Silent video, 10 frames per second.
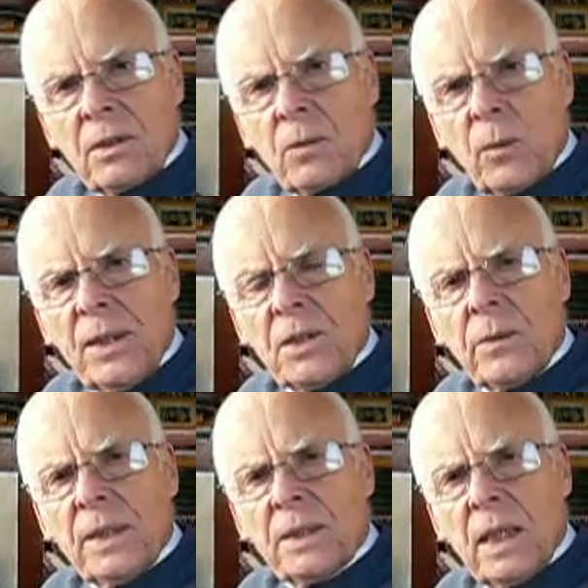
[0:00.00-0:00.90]
that we
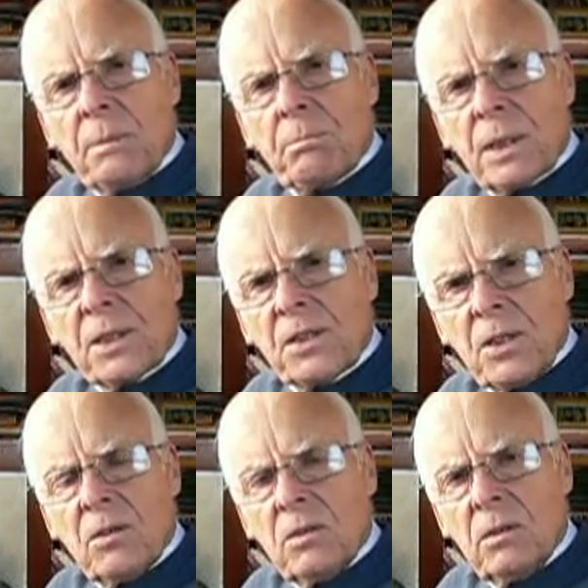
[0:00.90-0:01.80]
do indeed
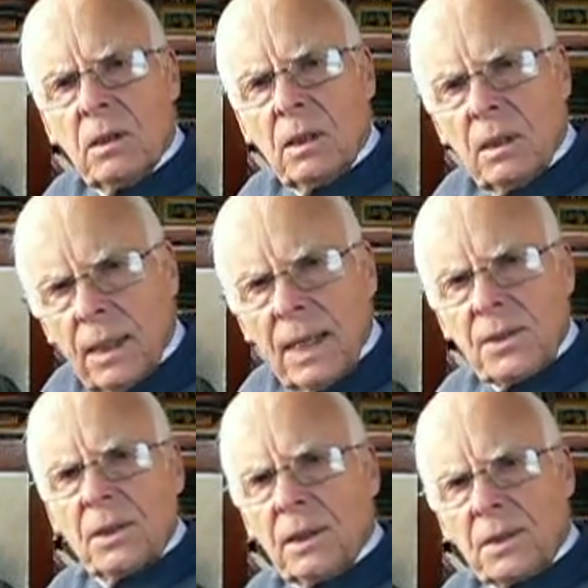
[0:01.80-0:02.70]
pursue
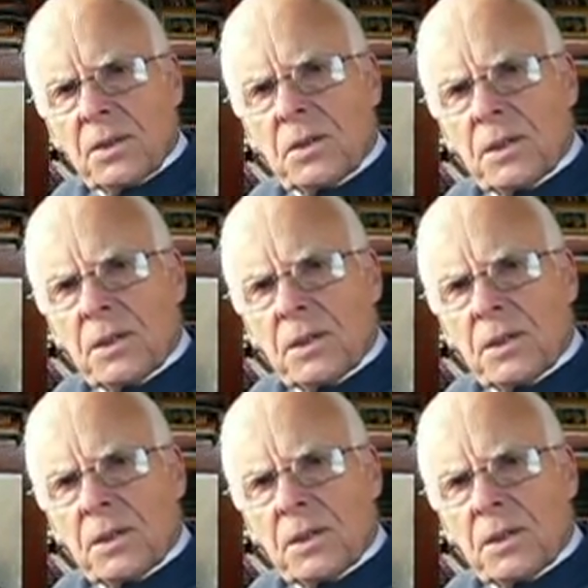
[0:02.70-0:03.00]
excellence.